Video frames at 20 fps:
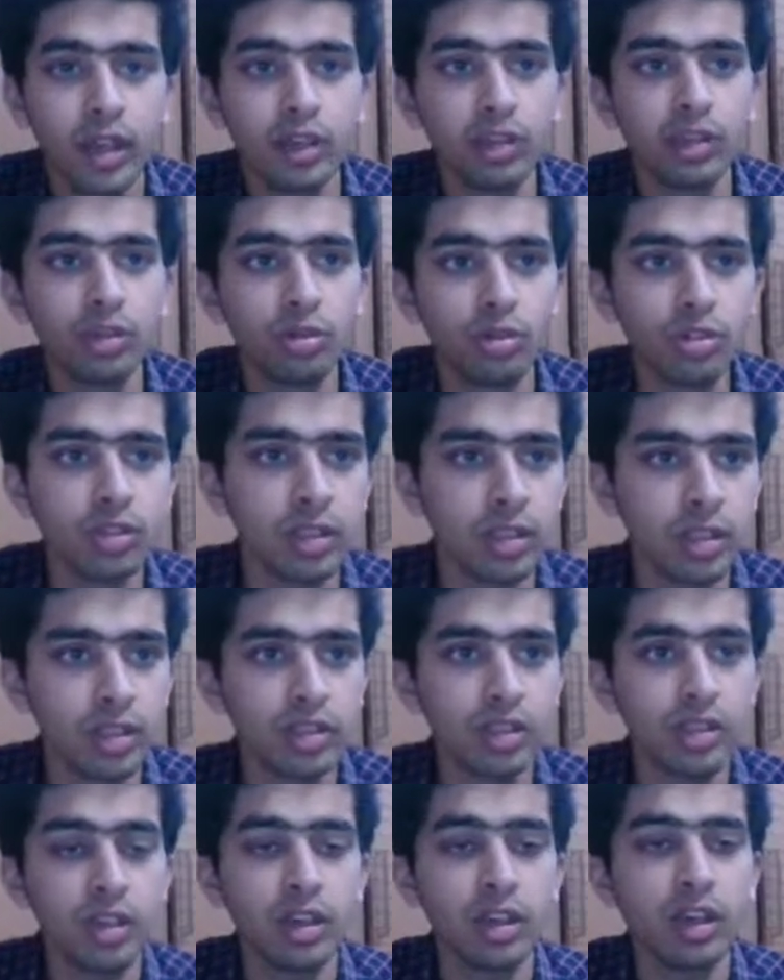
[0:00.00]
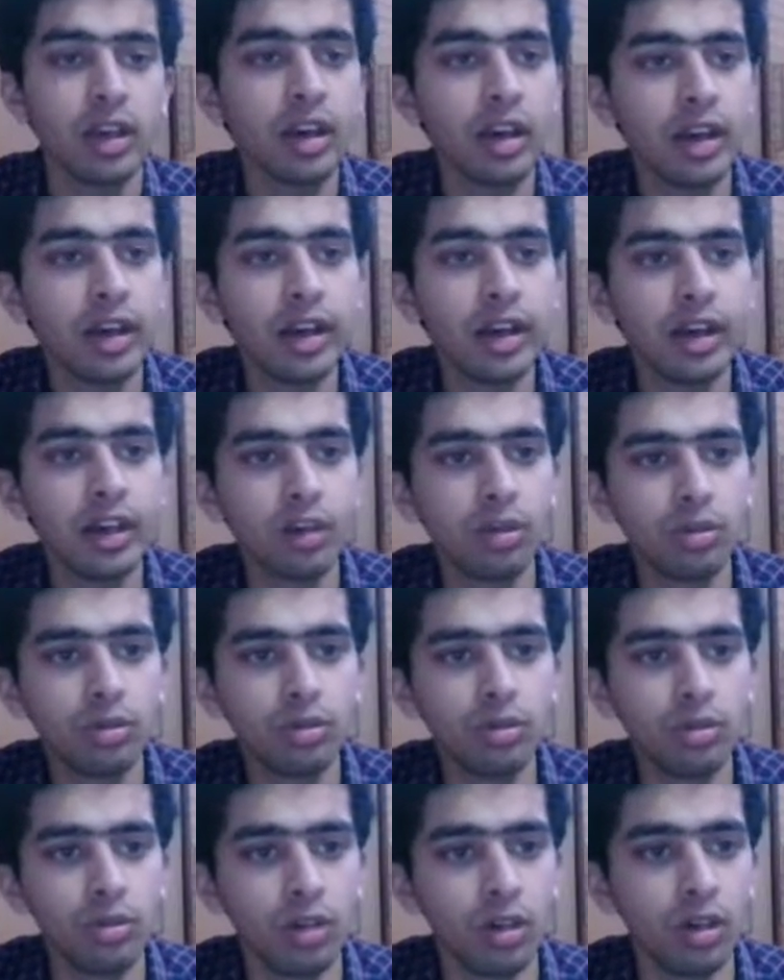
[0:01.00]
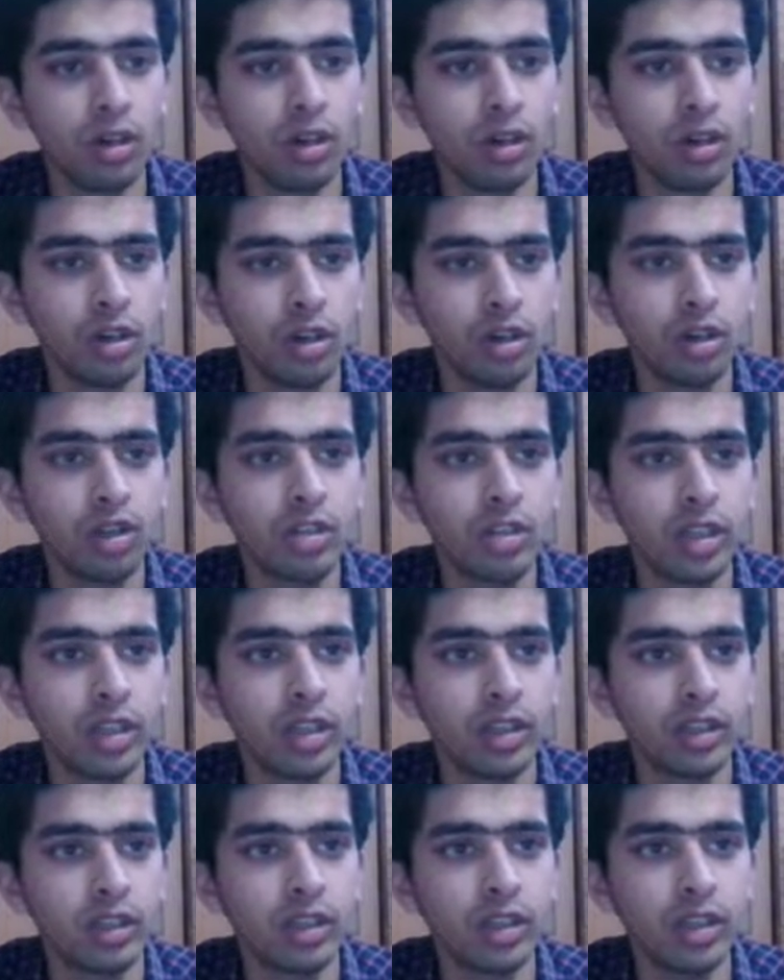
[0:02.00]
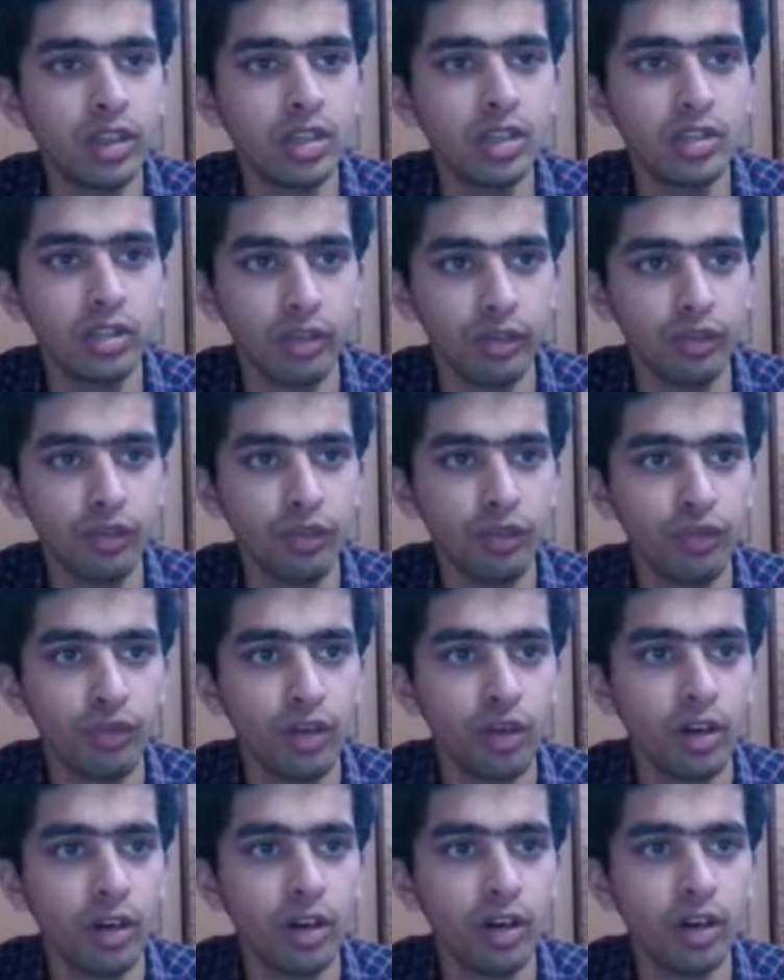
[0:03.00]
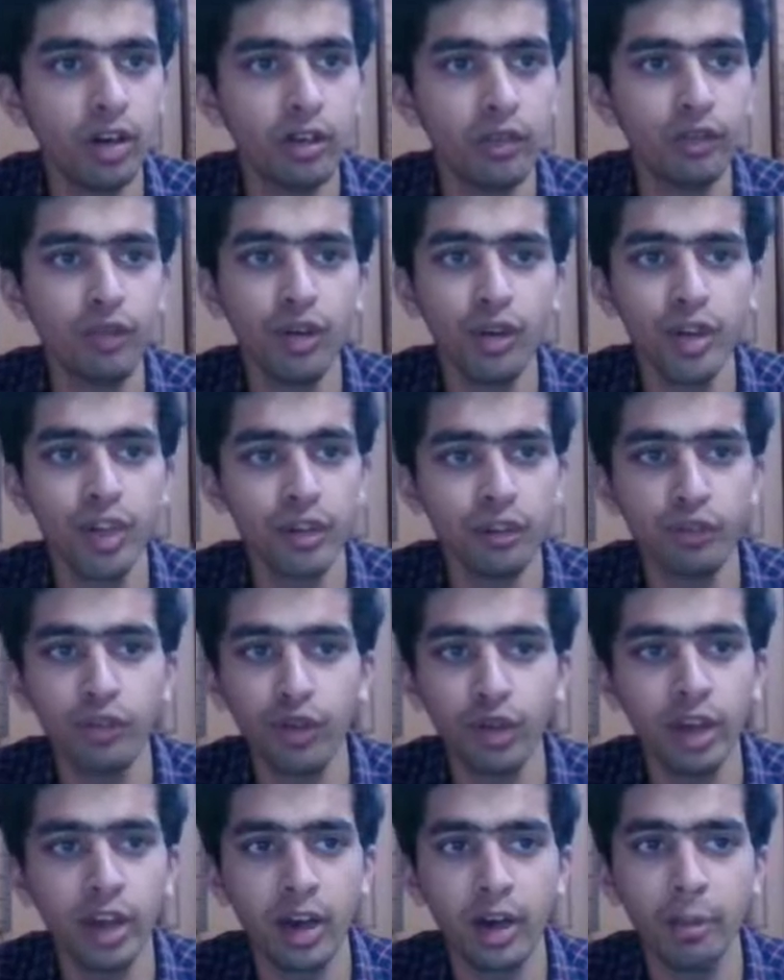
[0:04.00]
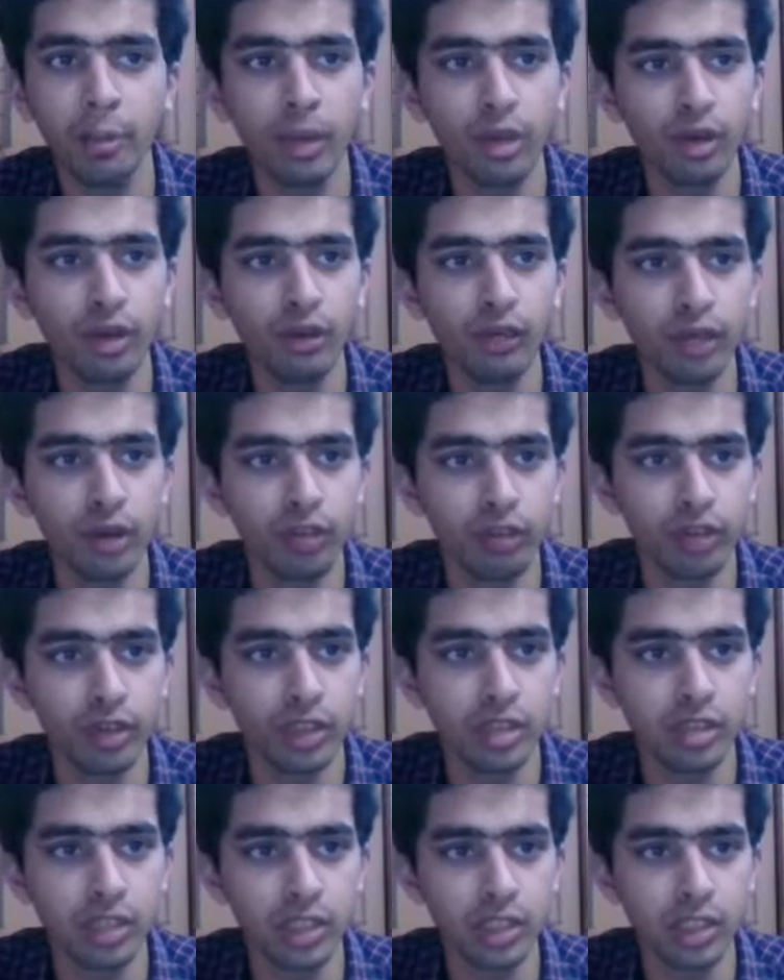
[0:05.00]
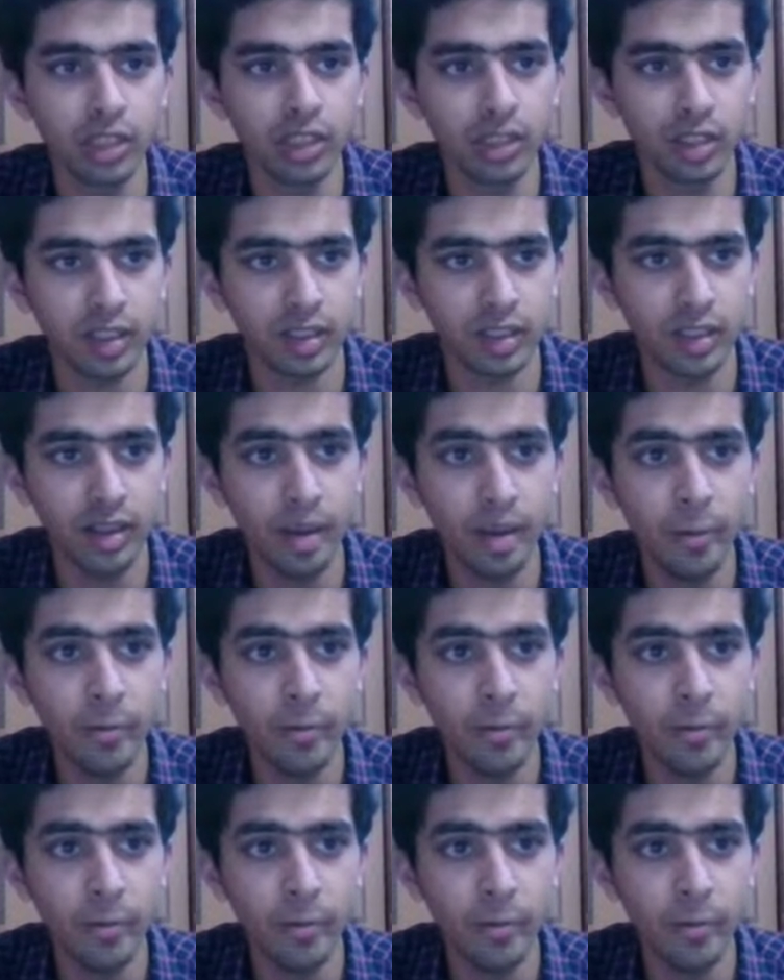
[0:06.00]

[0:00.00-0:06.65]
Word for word: and those things related to uh, docs and things for uh, for for developing your firmwares and these things